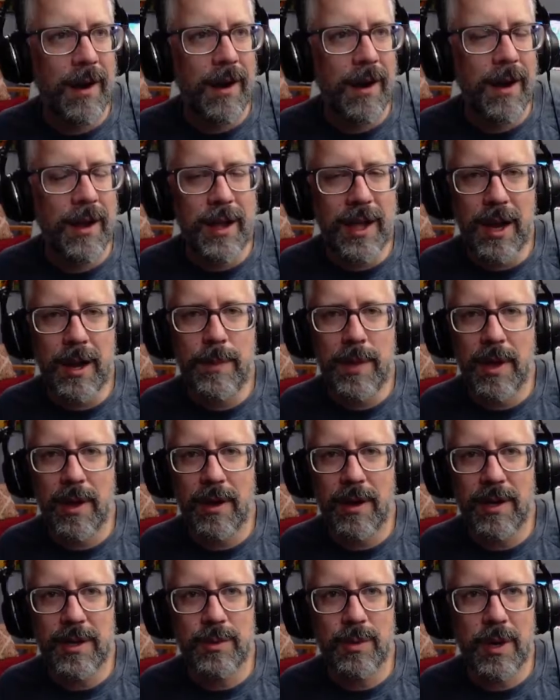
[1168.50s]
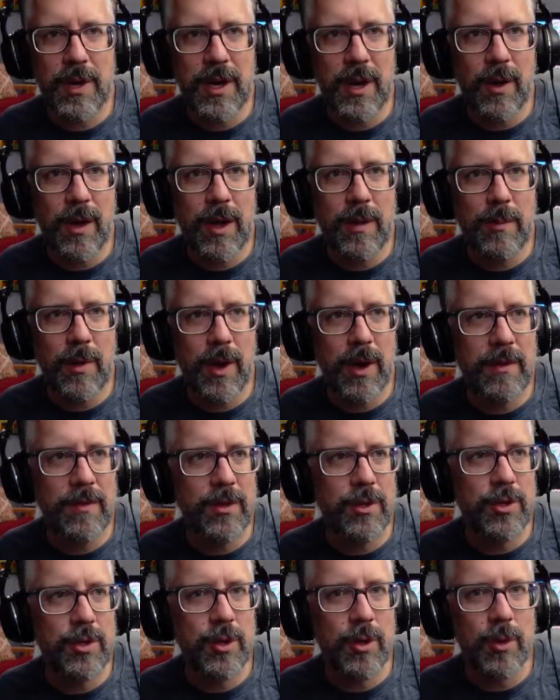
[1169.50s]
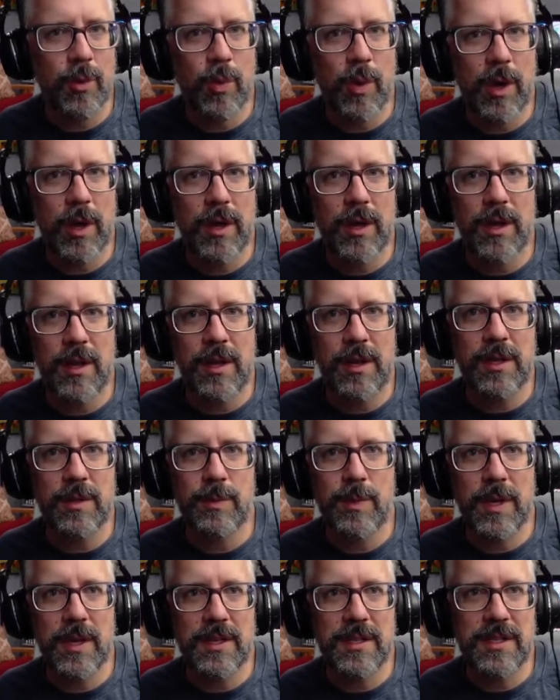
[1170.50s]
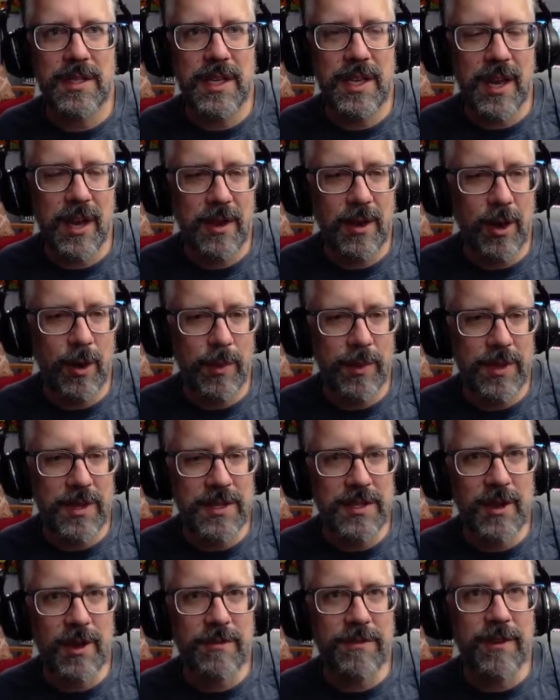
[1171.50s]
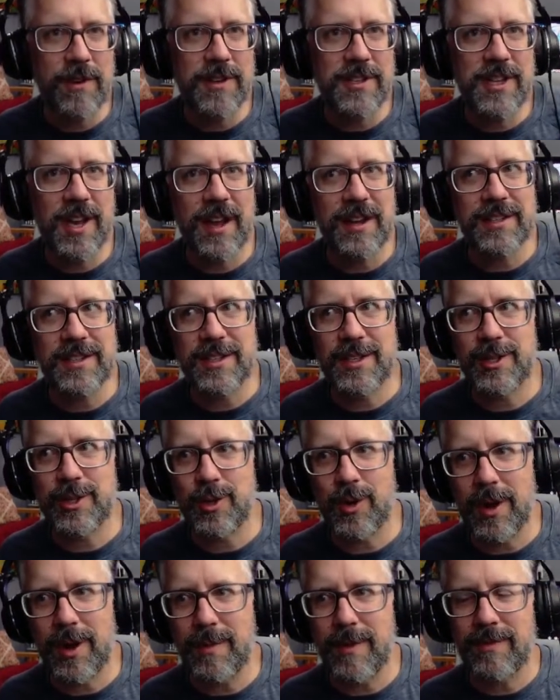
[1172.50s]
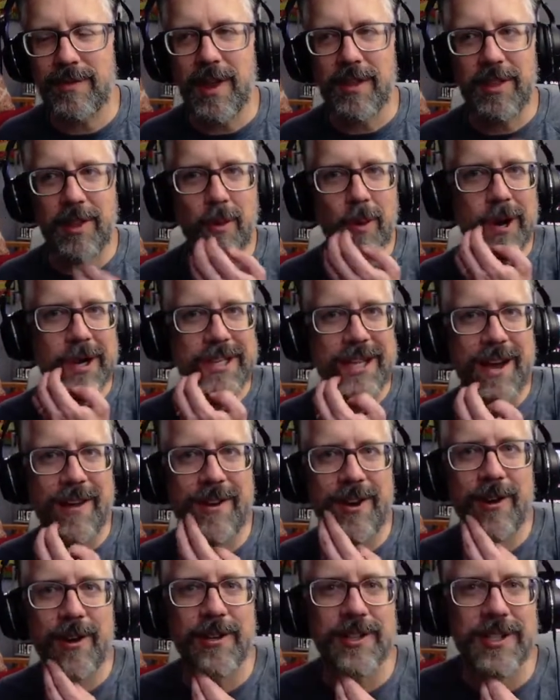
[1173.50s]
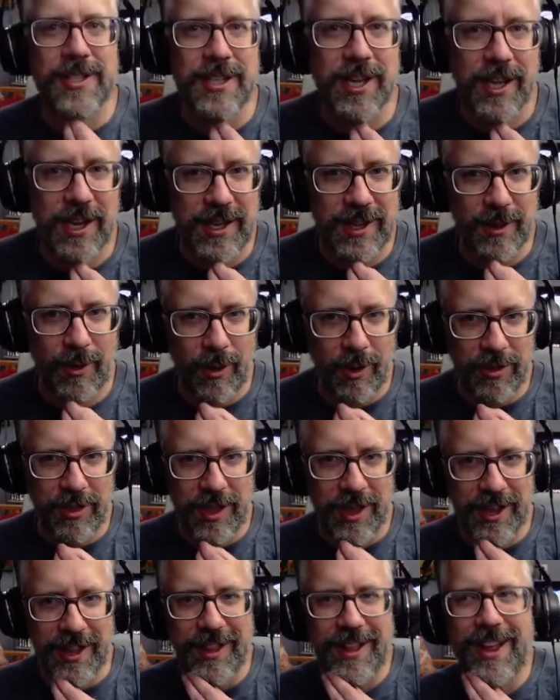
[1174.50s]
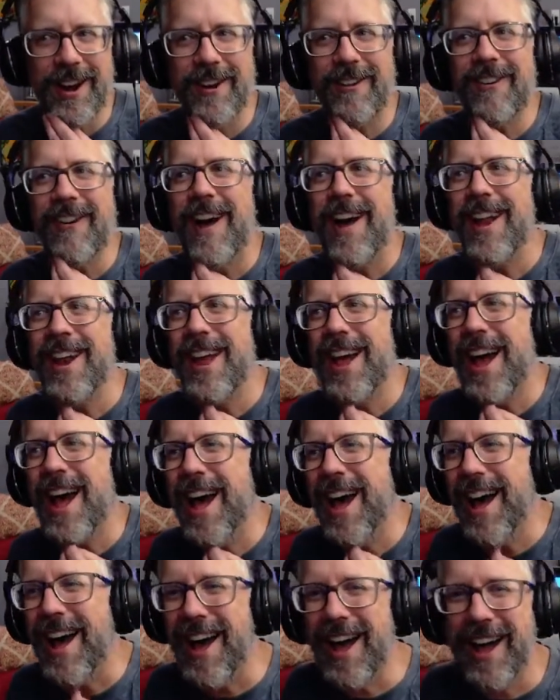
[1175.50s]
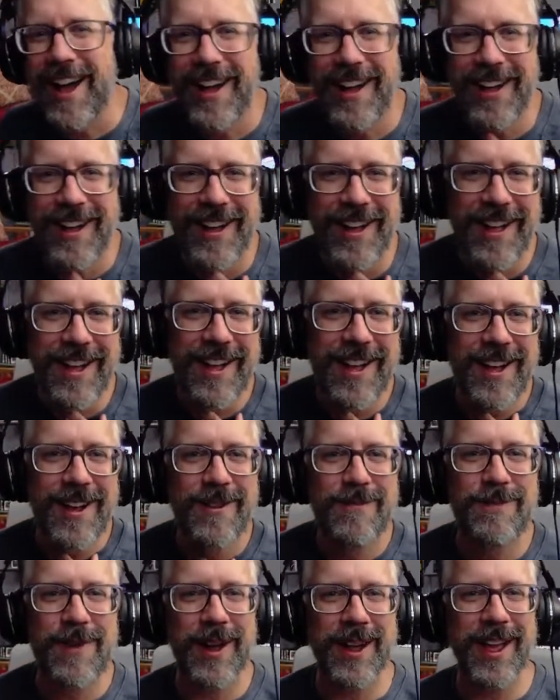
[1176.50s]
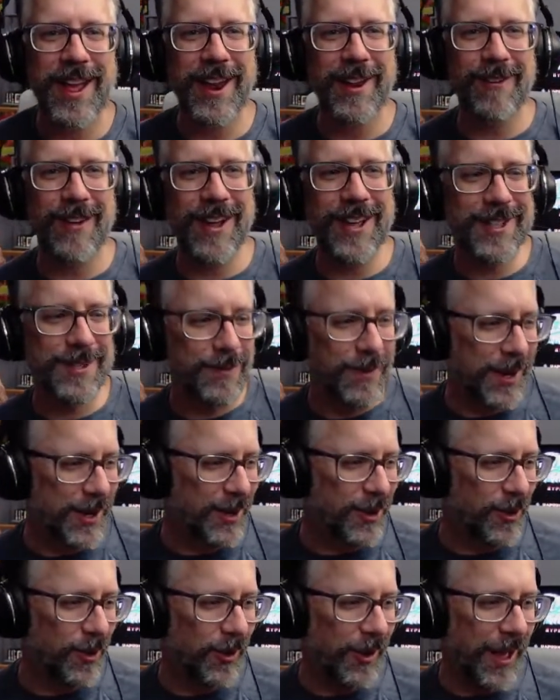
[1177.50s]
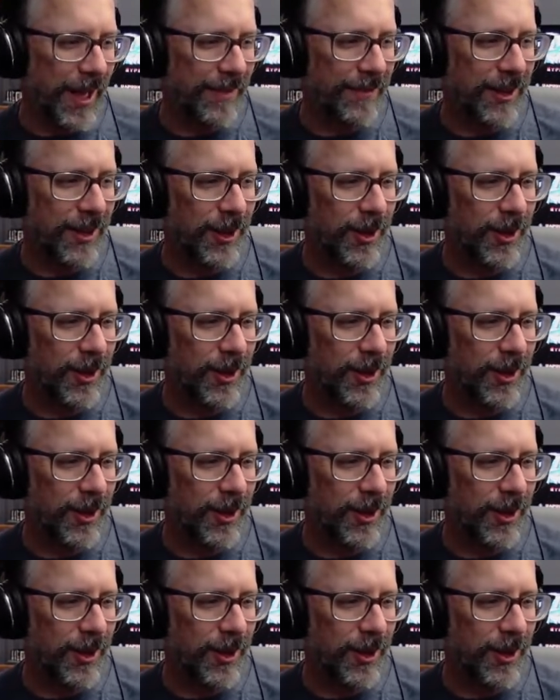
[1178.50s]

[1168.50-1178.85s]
I got to be honest right now, I am not even sure what is being seen out here. But this is our first test stream. If nothing works out here, I'll just delete the whole thing later on. But anyway, it's been cool having